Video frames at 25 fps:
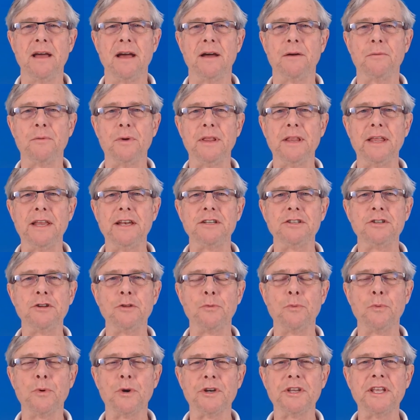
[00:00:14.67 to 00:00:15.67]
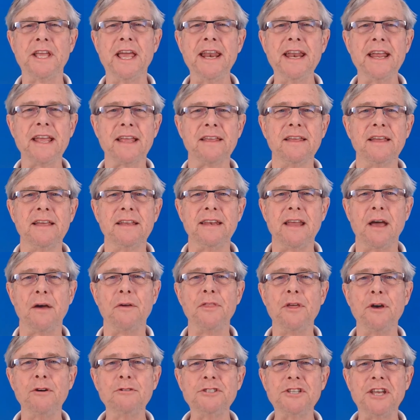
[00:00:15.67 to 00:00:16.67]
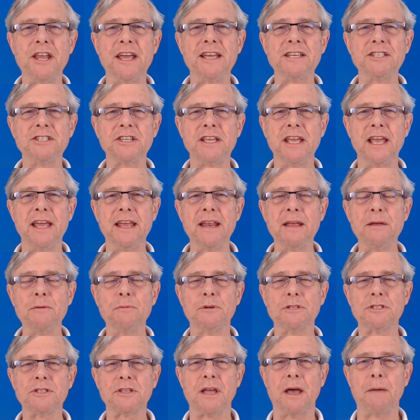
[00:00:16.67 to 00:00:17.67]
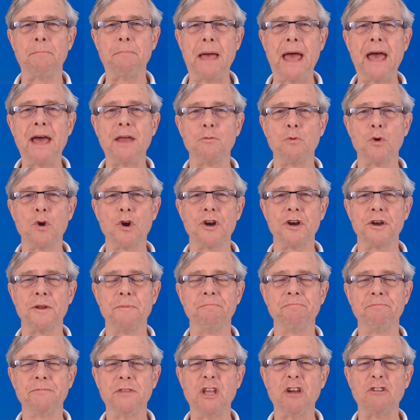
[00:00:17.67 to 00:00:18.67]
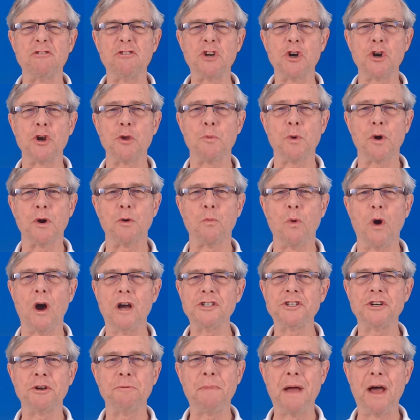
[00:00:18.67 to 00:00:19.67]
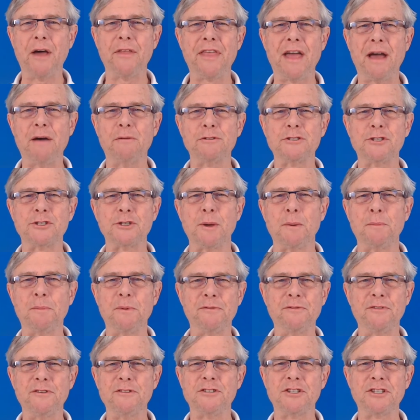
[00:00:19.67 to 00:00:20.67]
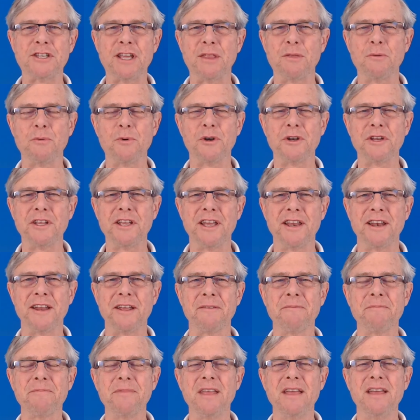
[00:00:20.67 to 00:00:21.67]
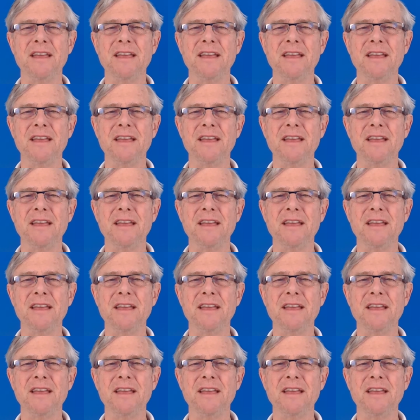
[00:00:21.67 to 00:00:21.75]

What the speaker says: related to the word kidding. Now in those days, kidding was a bad word, dirty word. Wash your mouth out with soap if you say the word kidding.